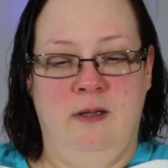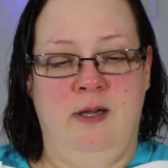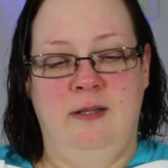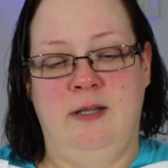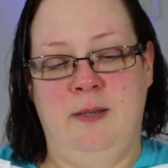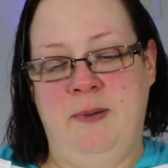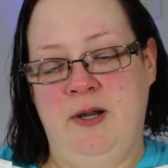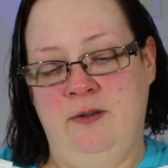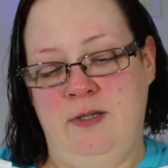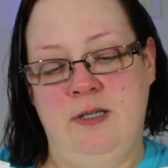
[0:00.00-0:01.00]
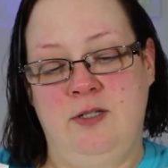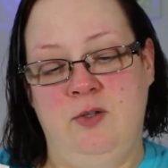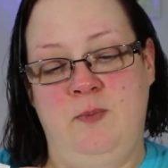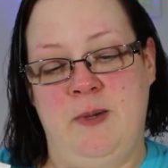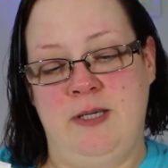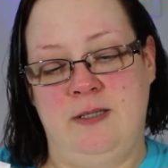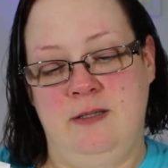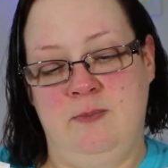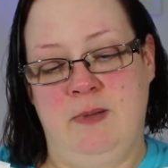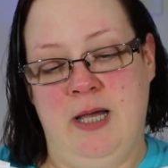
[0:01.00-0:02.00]
And apparently the toothpaste
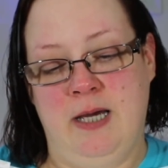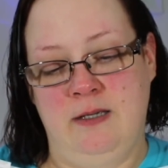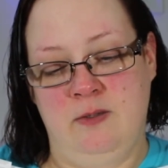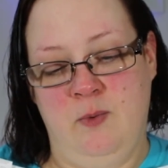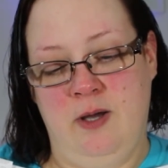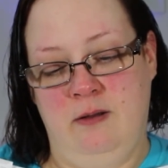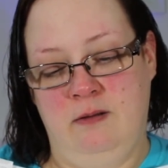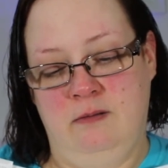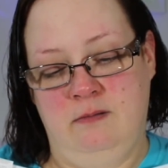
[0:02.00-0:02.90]
is black as well.